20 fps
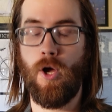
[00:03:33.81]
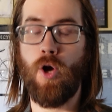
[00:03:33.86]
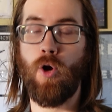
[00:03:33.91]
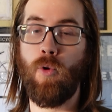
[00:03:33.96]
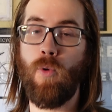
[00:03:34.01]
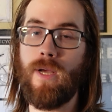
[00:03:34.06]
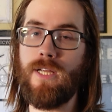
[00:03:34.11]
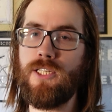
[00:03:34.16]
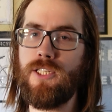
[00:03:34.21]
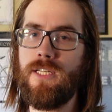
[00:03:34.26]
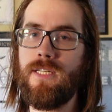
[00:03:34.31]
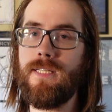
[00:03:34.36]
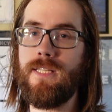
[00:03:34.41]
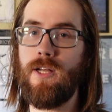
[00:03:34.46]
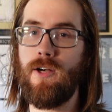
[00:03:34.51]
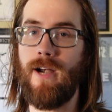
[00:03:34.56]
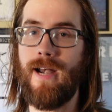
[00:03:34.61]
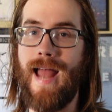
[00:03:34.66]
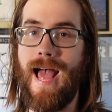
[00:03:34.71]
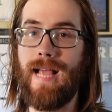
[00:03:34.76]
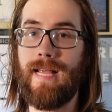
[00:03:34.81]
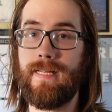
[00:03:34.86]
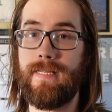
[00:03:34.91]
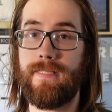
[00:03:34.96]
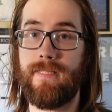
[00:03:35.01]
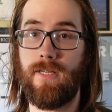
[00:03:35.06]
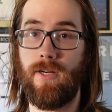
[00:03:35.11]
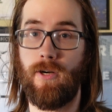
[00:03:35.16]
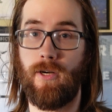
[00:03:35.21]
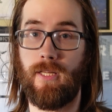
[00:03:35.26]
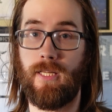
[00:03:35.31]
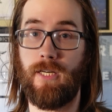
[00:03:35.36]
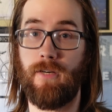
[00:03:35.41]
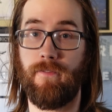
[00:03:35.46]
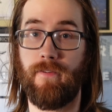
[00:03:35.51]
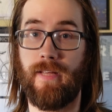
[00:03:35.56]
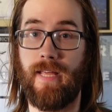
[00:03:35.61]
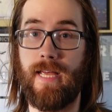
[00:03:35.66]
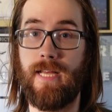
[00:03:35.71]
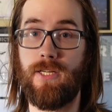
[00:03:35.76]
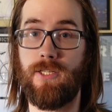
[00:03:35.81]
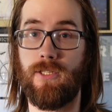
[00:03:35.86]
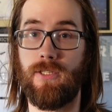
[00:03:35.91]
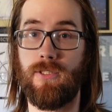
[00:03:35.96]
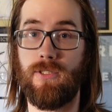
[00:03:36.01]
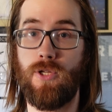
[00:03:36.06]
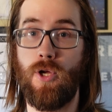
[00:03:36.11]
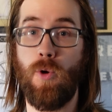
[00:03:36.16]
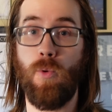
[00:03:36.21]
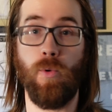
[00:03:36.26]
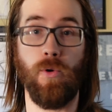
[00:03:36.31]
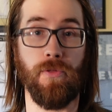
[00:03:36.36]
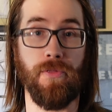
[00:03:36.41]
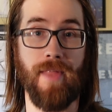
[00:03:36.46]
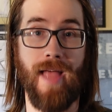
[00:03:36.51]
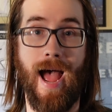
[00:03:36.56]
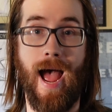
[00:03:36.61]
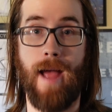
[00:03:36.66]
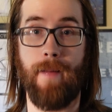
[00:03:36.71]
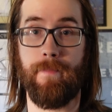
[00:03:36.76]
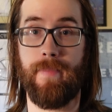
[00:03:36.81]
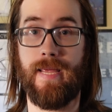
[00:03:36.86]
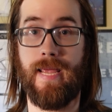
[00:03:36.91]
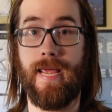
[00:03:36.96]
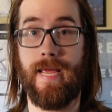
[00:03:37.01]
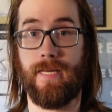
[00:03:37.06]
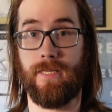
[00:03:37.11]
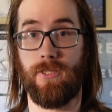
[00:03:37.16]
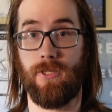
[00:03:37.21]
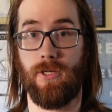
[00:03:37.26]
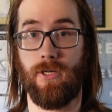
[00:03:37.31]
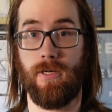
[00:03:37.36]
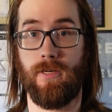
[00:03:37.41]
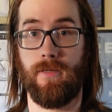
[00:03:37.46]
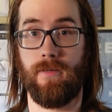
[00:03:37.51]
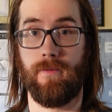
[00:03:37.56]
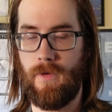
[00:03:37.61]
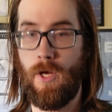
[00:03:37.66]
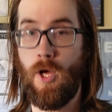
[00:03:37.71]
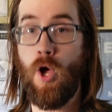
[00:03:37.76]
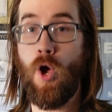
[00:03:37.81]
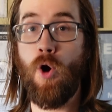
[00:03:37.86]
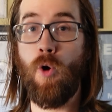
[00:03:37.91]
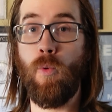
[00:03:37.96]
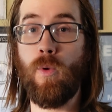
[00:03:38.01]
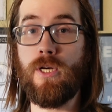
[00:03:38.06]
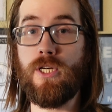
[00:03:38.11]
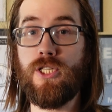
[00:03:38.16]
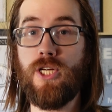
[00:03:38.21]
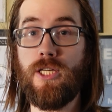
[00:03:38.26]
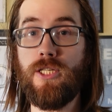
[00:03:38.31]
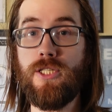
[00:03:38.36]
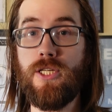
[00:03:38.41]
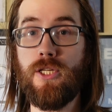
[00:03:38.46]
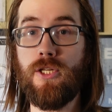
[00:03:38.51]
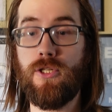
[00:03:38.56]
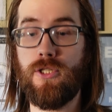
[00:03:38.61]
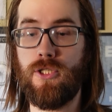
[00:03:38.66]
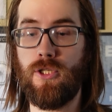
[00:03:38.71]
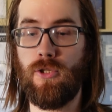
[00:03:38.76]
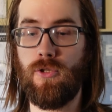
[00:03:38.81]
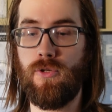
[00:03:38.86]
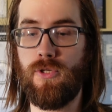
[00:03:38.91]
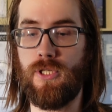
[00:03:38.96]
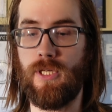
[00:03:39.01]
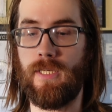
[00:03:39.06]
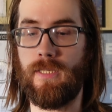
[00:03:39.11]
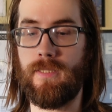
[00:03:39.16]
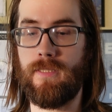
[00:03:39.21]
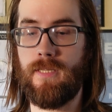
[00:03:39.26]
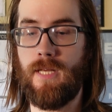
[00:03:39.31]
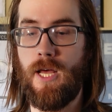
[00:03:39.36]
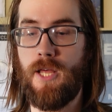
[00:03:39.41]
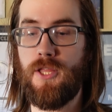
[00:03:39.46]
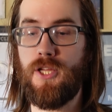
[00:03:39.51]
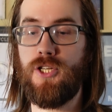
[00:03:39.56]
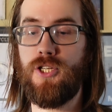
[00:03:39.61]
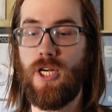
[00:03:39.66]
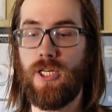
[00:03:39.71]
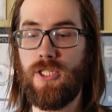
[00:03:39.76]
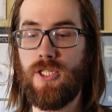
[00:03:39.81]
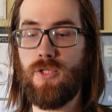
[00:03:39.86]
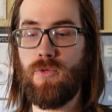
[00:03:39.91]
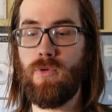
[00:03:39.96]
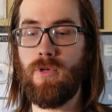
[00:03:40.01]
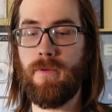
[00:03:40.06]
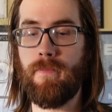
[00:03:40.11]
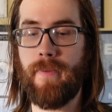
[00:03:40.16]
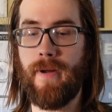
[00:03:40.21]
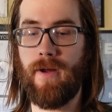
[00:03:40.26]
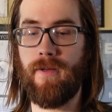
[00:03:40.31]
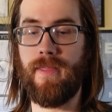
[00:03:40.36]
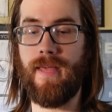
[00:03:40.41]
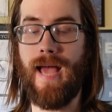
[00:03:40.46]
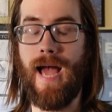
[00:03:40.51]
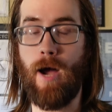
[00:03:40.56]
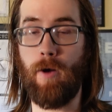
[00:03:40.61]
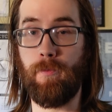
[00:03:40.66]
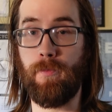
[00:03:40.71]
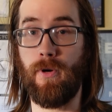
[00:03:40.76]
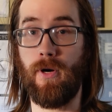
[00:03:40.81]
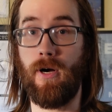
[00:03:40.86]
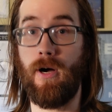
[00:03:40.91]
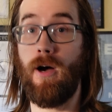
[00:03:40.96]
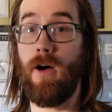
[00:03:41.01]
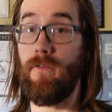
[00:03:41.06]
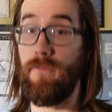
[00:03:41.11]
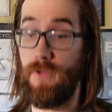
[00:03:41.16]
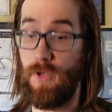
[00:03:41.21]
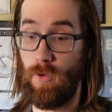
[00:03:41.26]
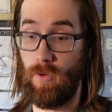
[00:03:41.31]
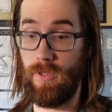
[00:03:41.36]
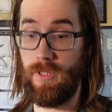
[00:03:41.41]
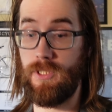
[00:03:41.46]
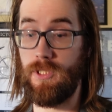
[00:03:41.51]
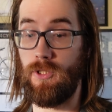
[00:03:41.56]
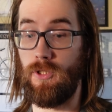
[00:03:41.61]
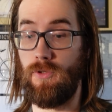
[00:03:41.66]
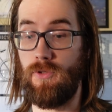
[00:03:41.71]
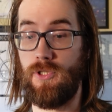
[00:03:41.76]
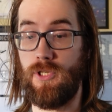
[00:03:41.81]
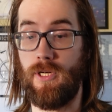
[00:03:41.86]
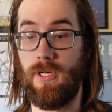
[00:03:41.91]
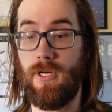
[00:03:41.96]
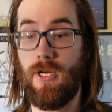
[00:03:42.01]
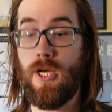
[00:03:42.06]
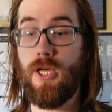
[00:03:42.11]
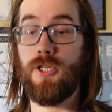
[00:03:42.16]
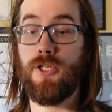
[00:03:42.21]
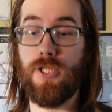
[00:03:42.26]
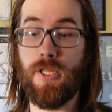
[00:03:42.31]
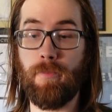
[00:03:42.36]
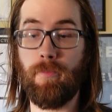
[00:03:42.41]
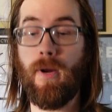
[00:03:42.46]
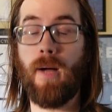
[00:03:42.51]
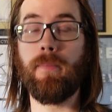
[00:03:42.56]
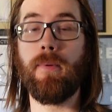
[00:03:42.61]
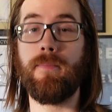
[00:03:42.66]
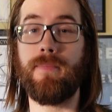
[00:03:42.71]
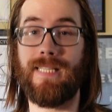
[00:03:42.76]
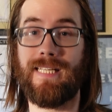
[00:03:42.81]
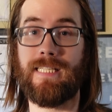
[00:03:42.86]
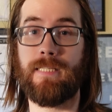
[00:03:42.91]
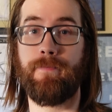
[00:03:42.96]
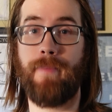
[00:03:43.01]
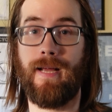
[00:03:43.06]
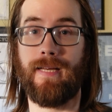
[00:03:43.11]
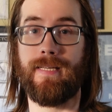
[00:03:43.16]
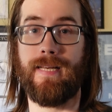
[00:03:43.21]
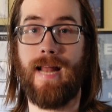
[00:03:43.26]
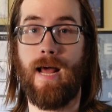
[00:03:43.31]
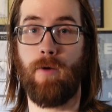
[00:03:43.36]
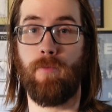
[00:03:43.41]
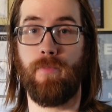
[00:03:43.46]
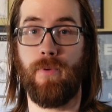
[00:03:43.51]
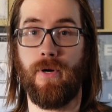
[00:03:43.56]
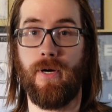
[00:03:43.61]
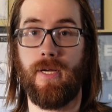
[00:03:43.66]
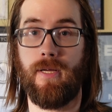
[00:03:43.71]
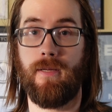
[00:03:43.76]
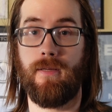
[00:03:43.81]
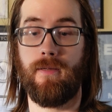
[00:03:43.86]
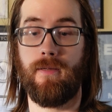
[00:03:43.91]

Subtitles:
Questions that are not considered clarifications will not be answered. When judging your solutions, the judges will compare the output of your solution to the problem's expected output.